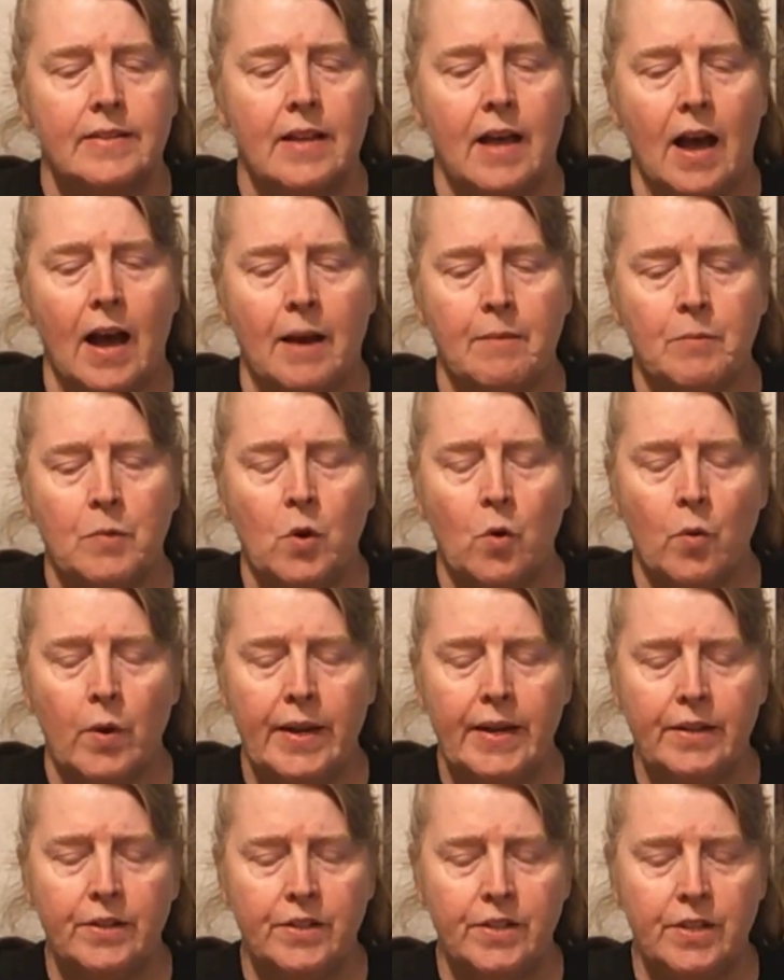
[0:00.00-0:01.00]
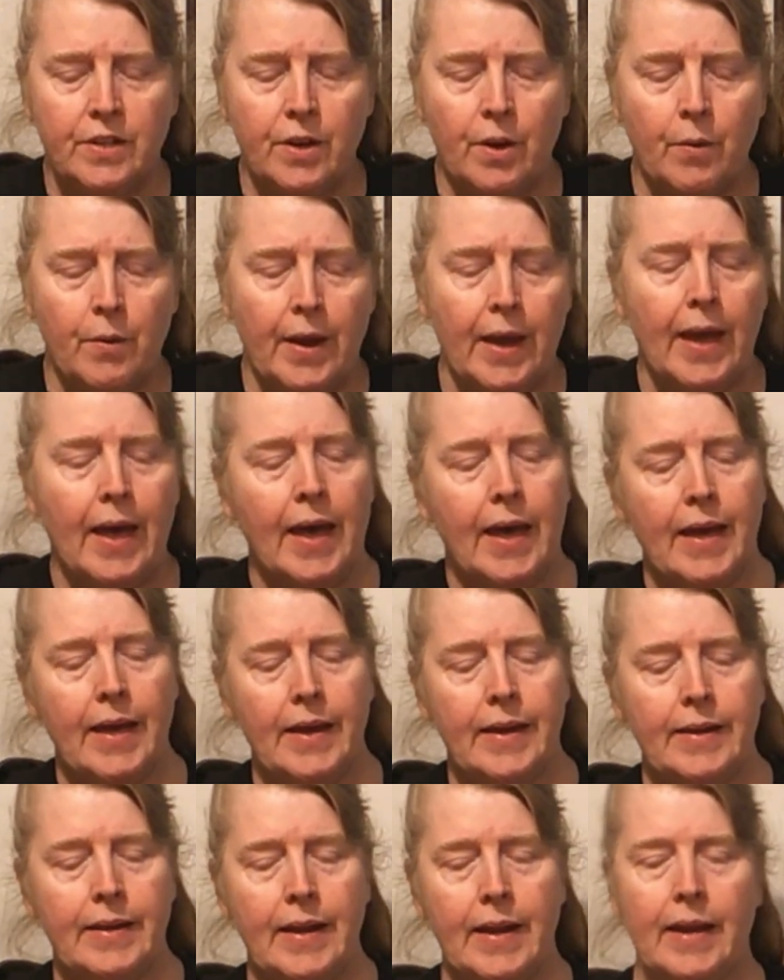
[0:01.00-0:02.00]
going to go
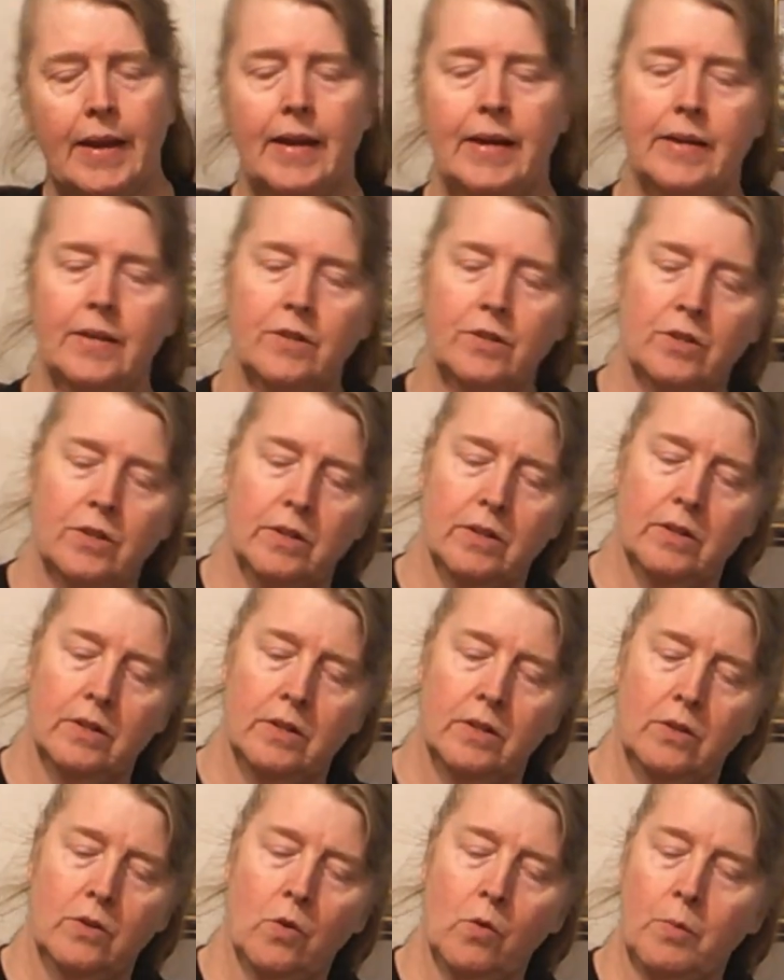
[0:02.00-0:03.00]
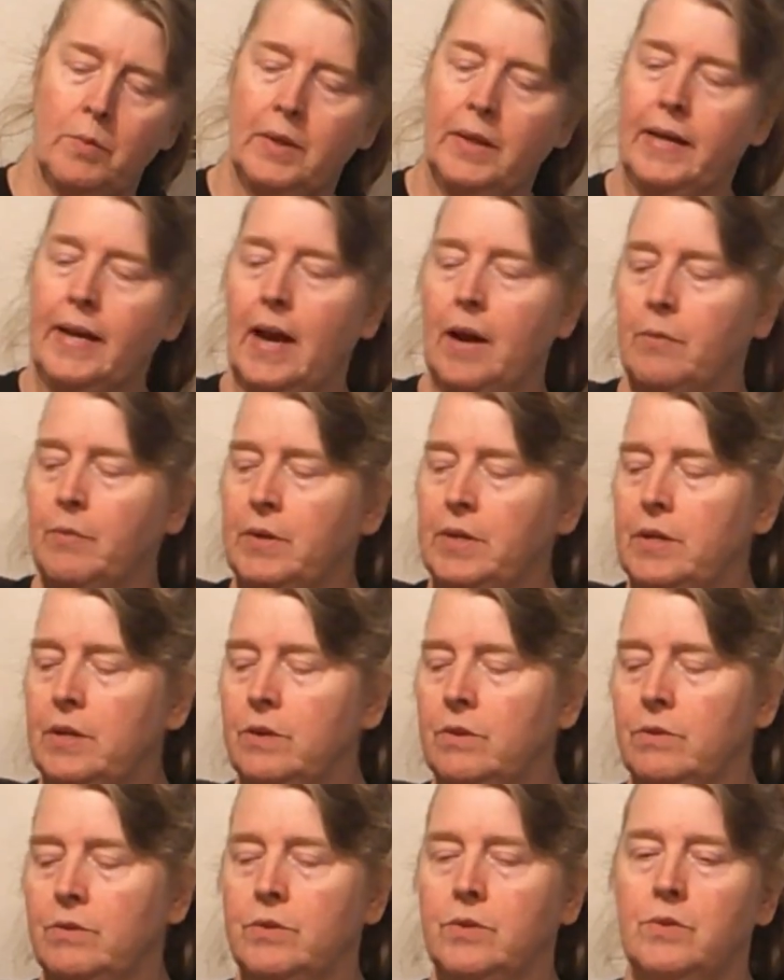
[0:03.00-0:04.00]
ahead and normally I would
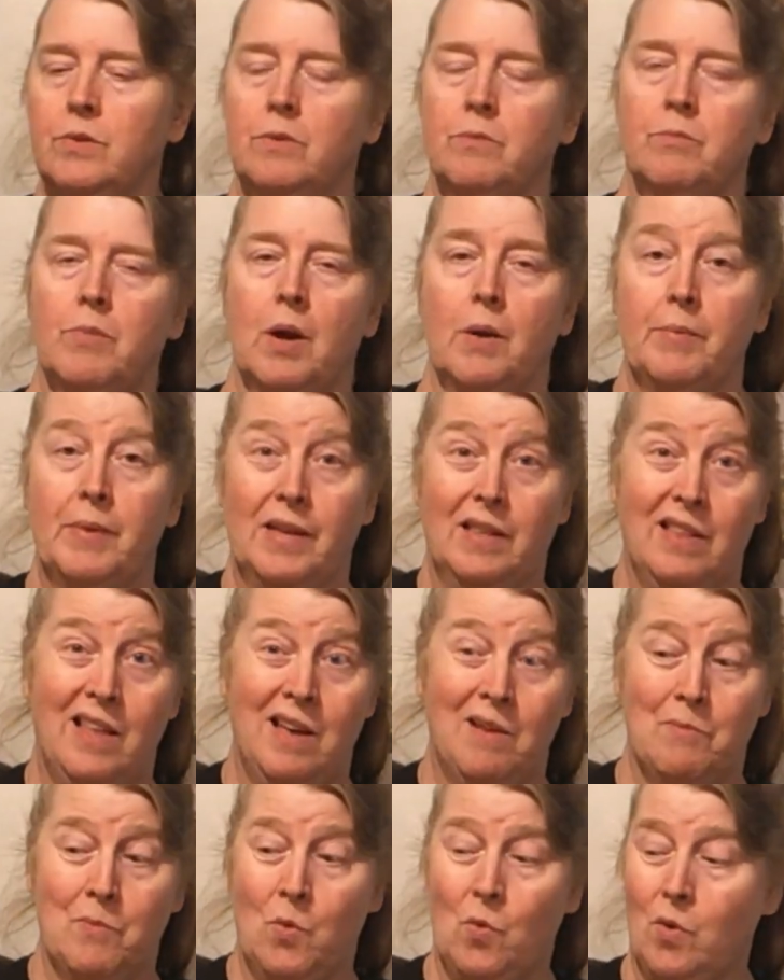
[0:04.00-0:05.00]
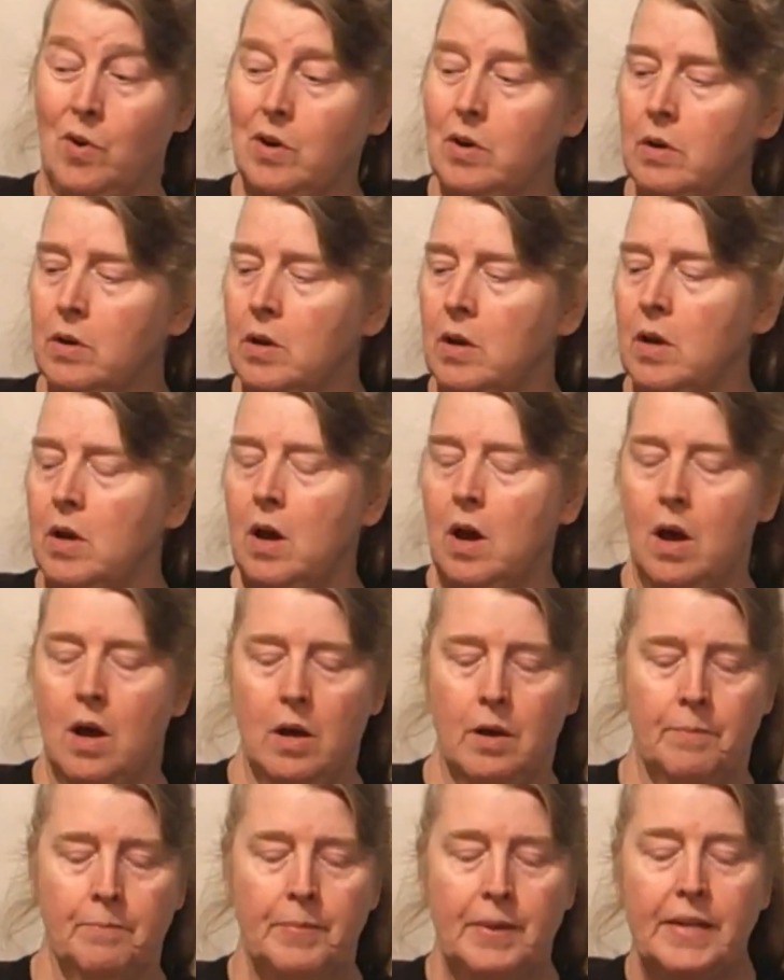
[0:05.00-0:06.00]
use probably a lot more,
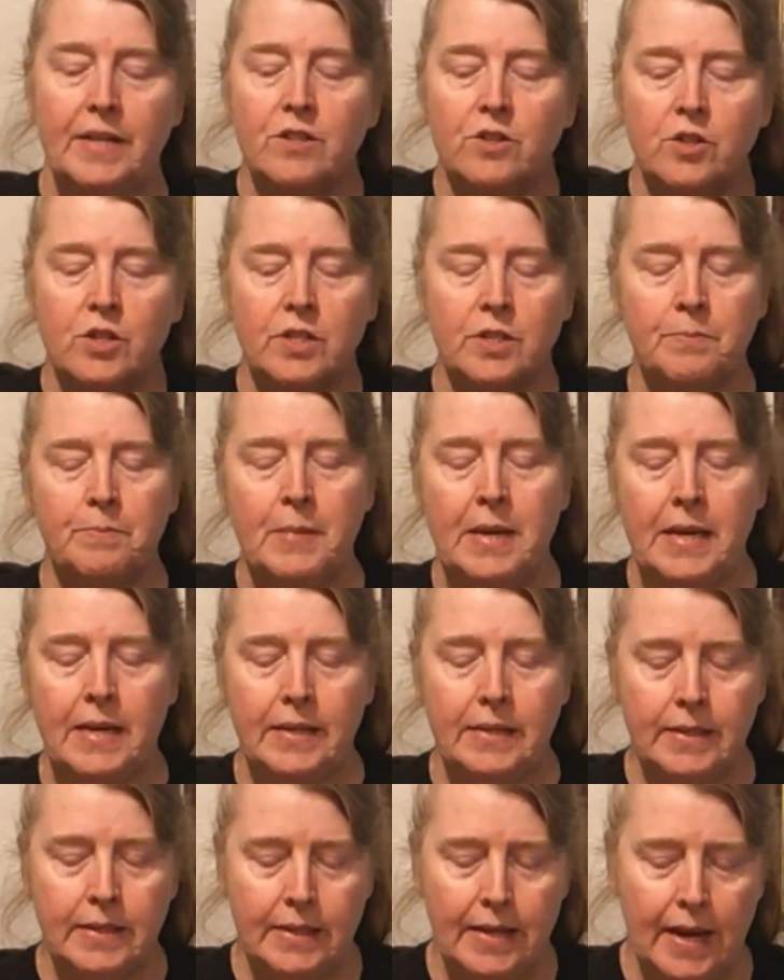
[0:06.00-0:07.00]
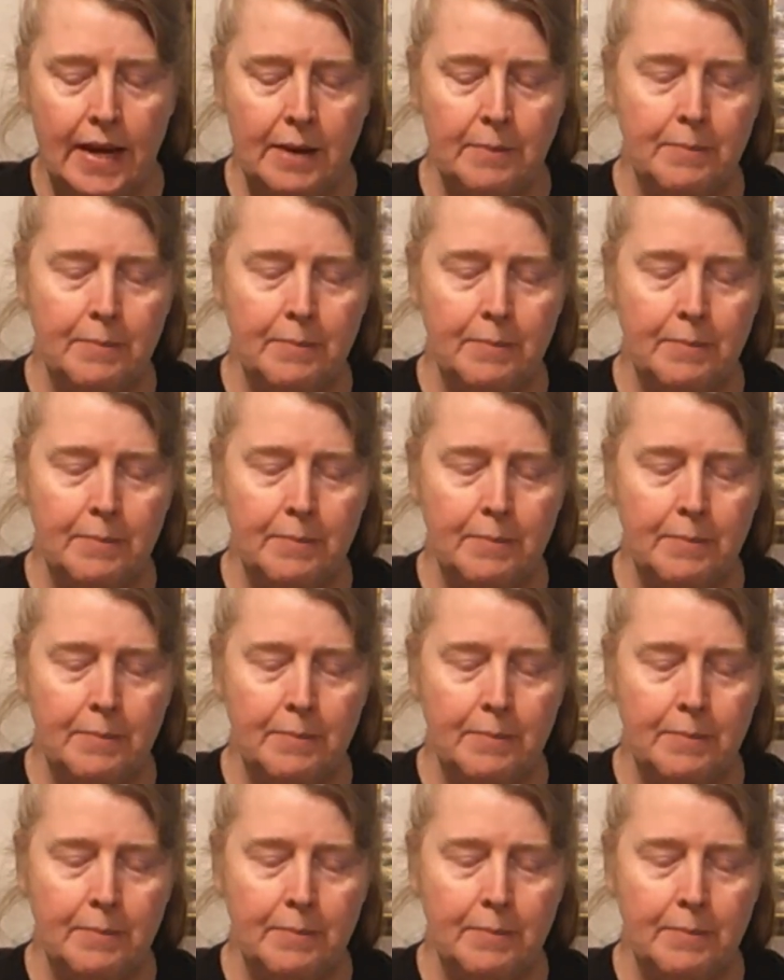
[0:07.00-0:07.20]
but it's just me today